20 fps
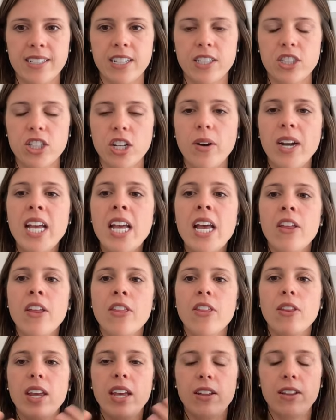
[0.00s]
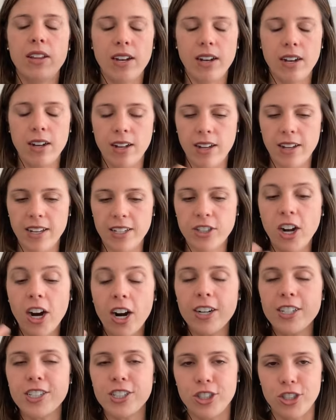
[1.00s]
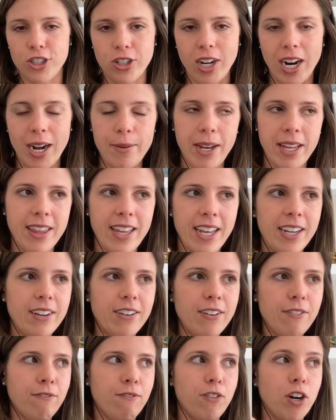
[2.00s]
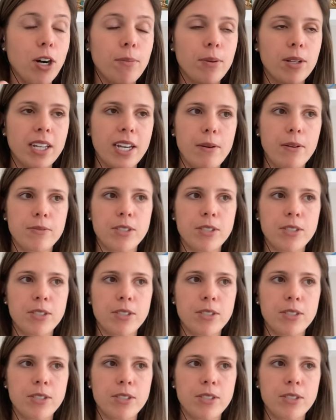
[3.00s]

And so it, uh, it's hard to describe, I think, verbally.